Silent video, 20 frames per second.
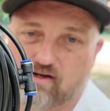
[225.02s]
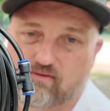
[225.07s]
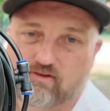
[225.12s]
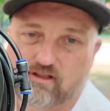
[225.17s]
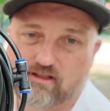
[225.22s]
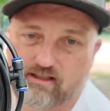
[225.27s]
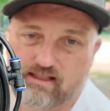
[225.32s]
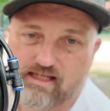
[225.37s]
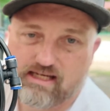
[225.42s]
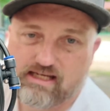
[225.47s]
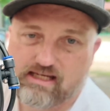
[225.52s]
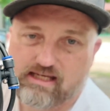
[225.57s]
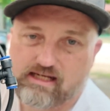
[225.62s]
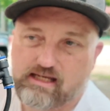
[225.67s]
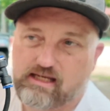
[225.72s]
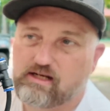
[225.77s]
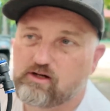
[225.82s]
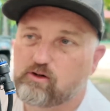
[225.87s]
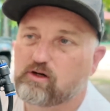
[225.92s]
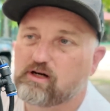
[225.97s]
ever a leak in
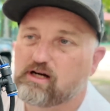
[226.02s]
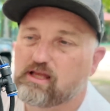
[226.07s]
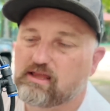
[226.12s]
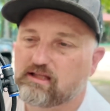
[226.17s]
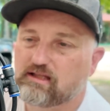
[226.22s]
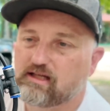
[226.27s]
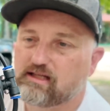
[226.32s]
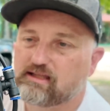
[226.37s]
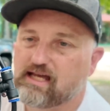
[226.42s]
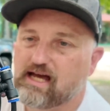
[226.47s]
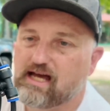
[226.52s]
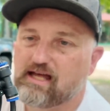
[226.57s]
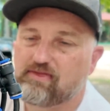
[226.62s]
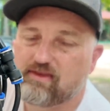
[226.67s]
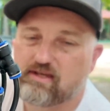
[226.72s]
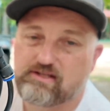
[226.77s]
it or anything like that,